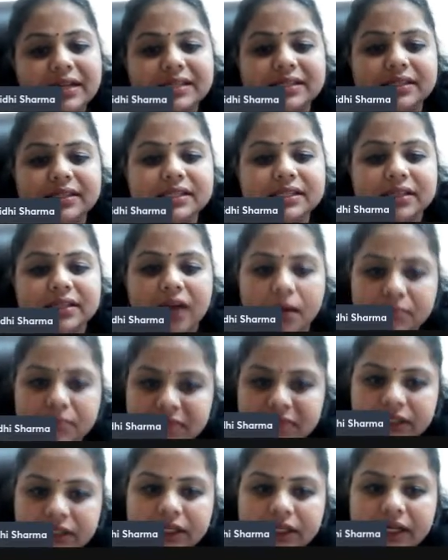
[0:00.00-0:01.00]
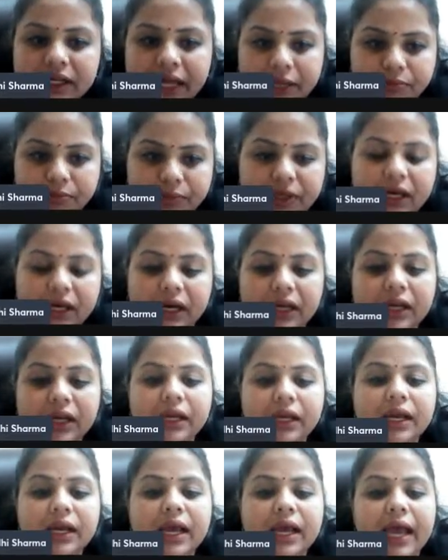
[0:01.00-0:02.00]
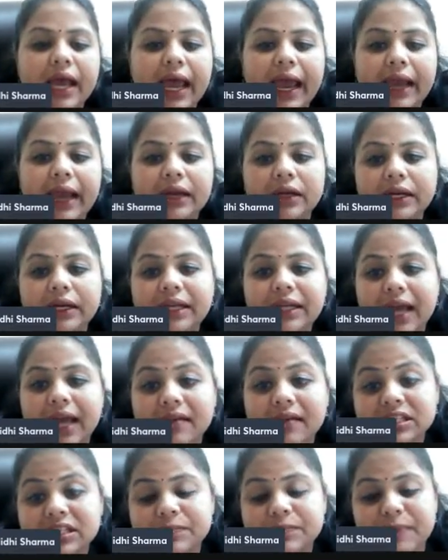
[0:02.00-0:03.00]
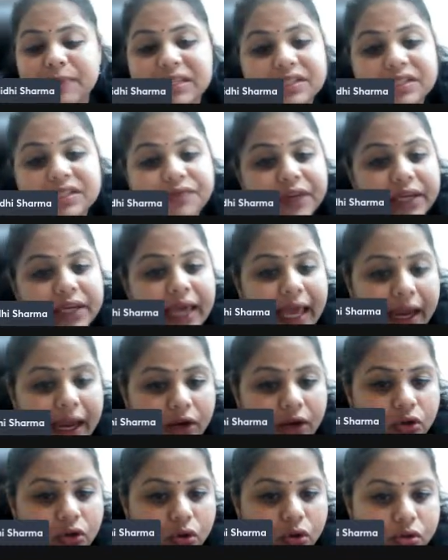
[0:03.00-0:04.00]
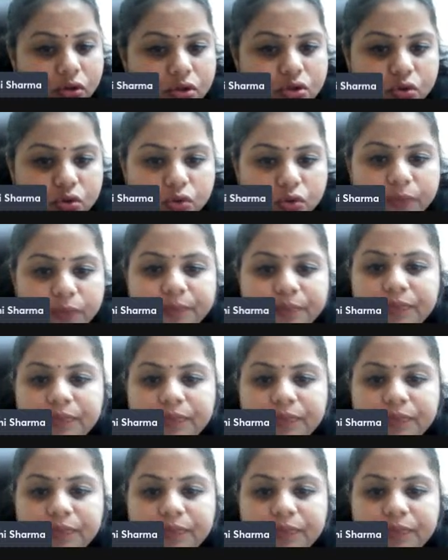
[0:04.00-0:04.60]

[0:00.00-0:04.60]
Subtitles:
This comes under IPR and it has a specific act also,